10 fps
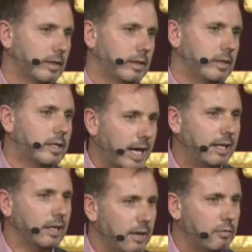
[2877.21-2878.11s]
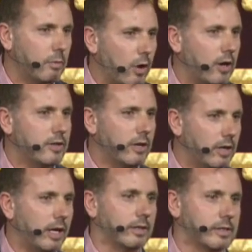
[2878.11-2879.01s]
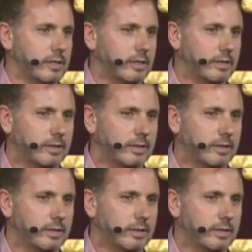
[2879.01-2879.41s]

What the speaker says: You can't live with water in your lungs.